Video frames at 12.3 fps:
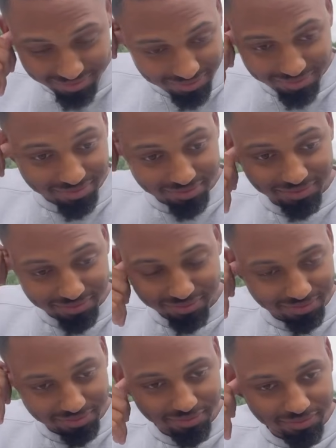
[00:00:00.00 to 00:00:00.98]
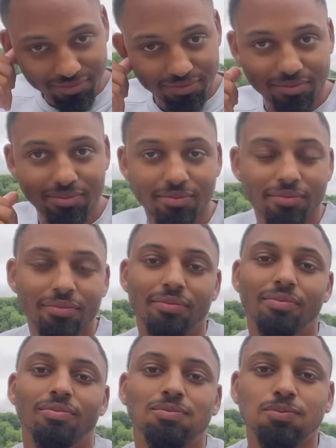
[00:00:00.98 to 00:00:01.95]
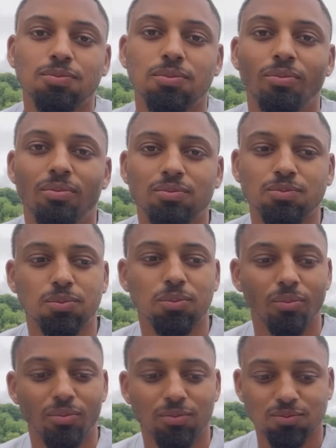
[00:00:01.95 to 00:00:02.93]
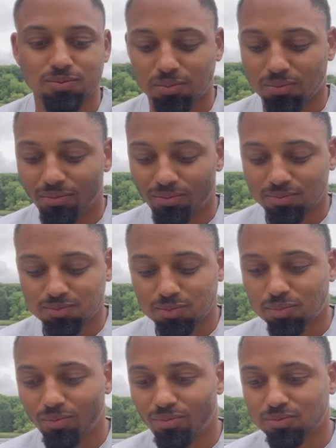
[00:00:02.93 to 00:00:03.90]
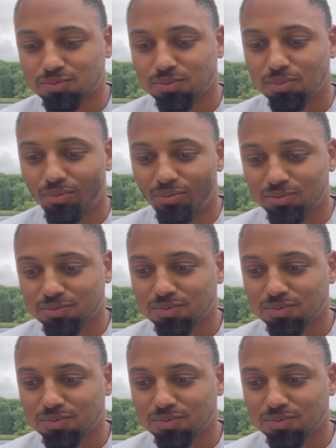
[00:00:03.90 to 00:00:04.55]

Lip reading: [no speech]